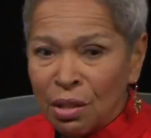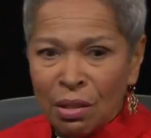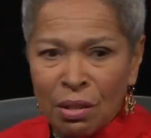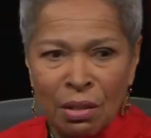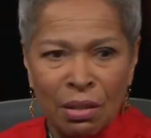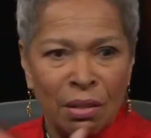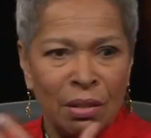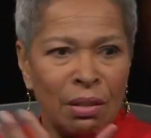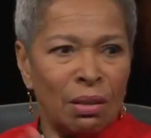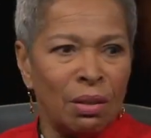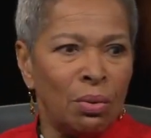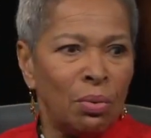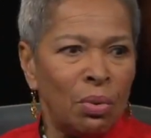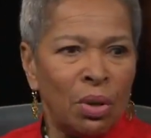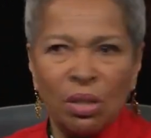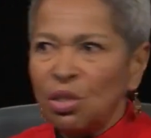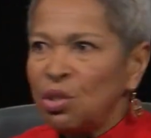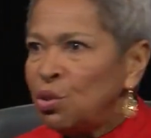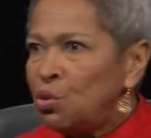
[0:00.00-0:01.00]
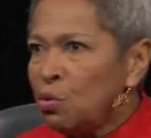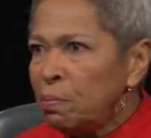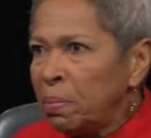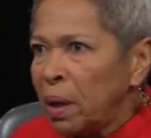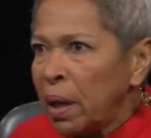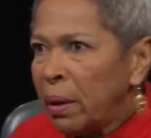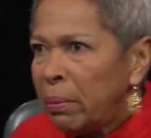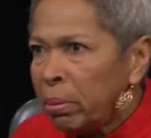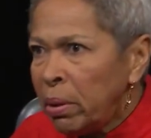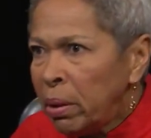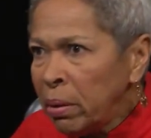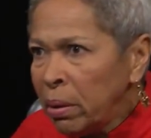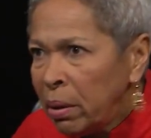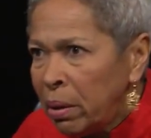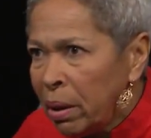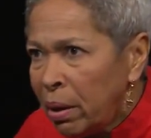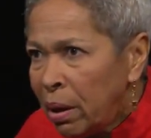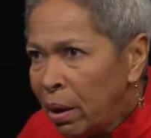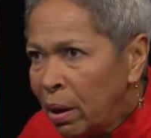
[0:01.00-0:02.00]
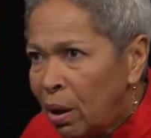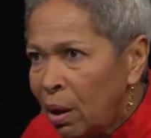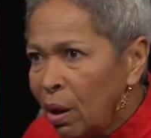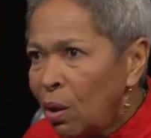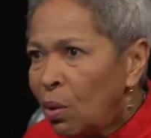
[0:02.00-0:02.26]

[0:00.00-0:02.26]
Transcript: uh, what, stoop labor? Mm-hmm.